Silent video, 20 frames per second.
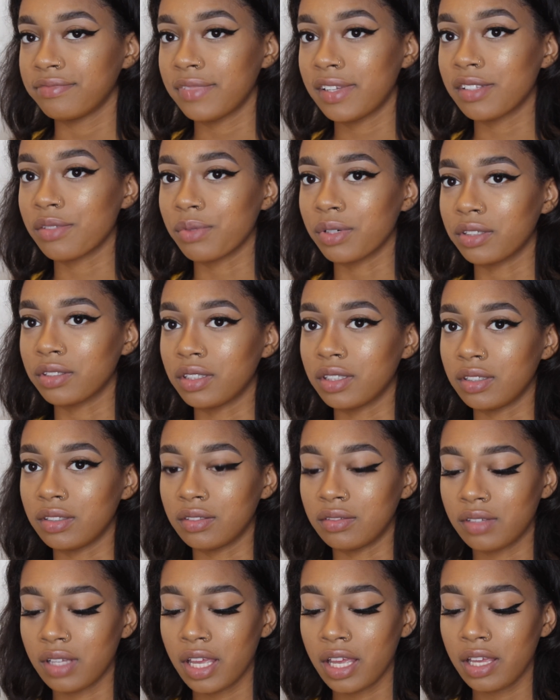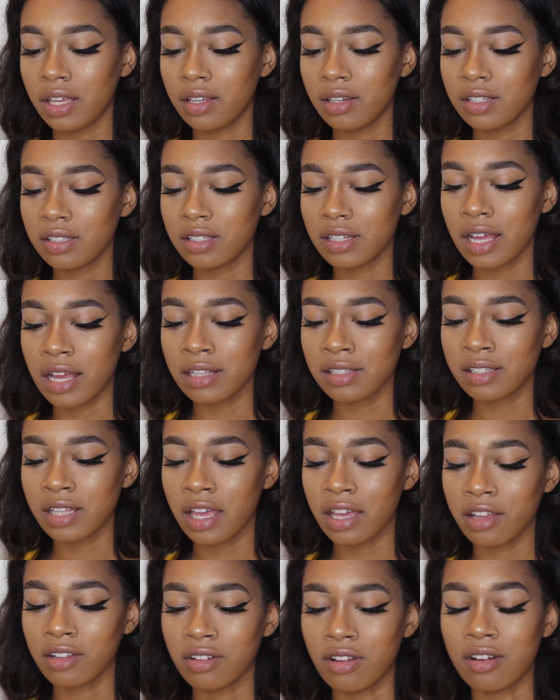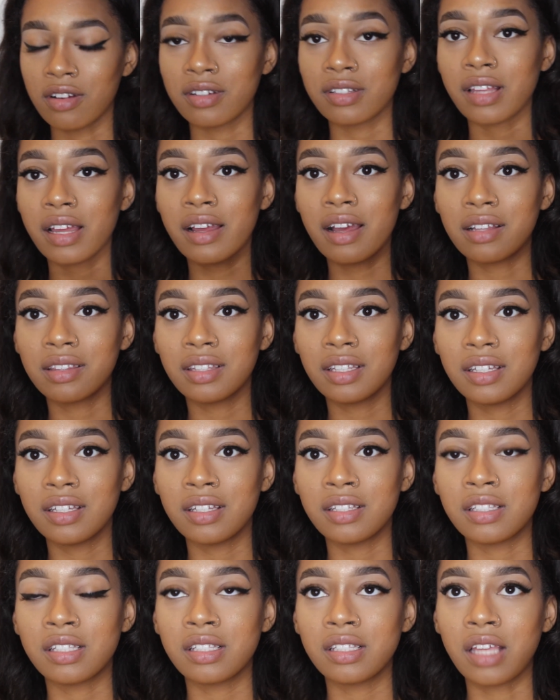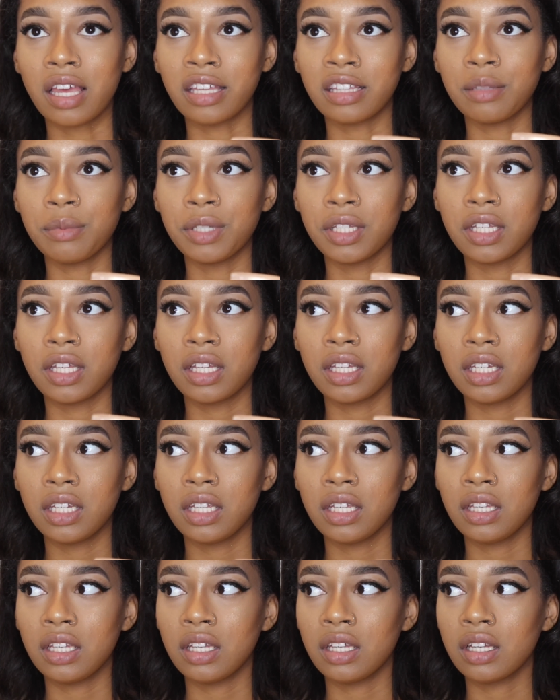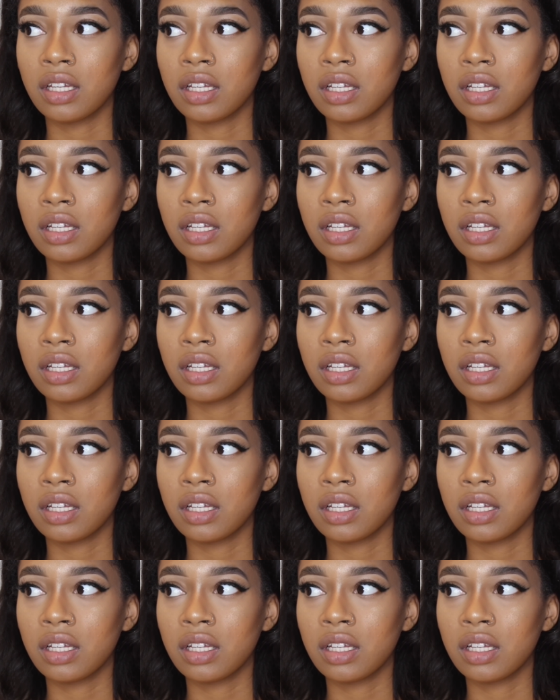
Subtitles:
it's worth it. And it's lasts hecka long because I got this like the beginning